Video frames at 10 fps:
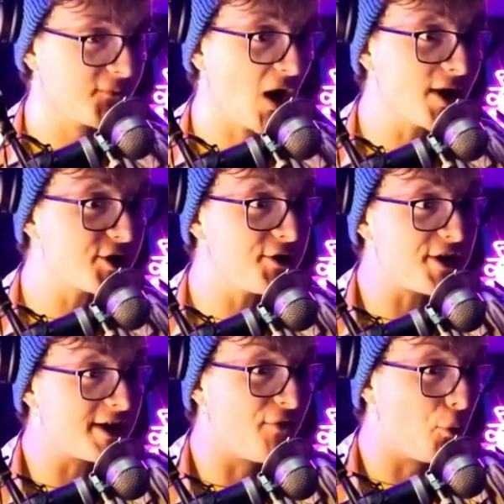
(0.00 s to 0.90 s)
I couldn't
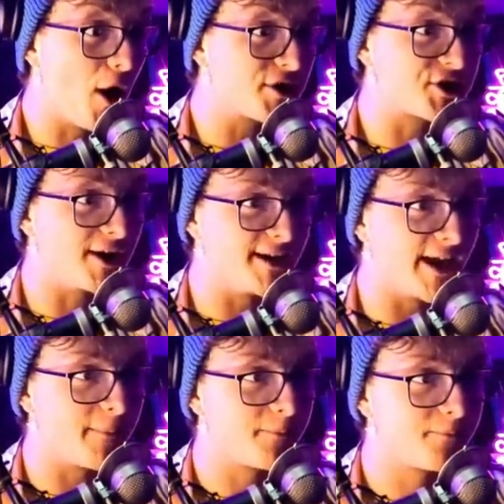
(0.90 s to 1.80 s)
think of a worse
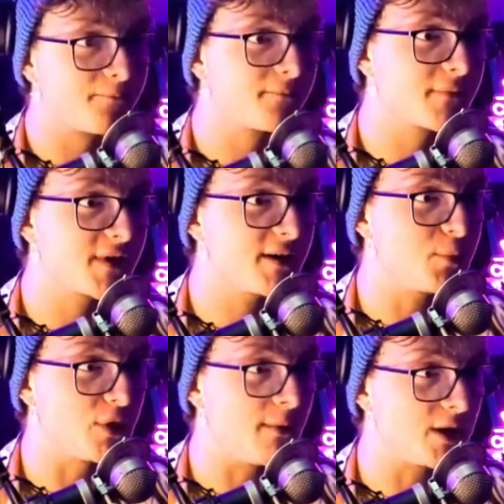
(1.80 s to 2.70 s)
idea. Can I
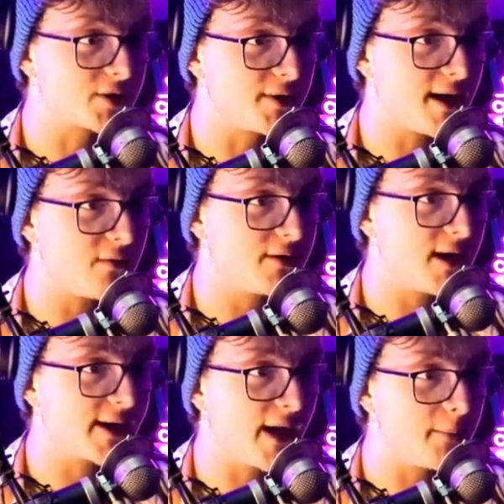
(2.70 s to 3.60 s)
put the mask on now? Yeah,
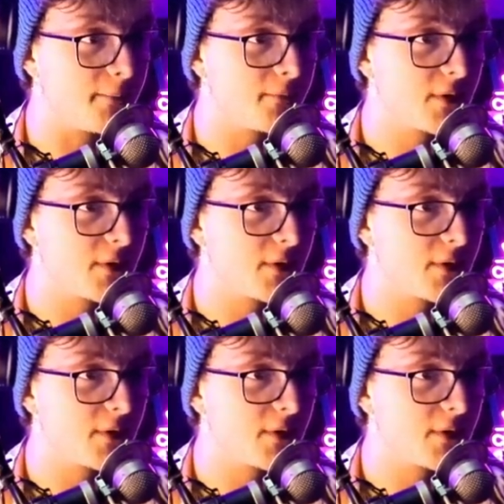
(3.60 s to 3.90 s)
I can.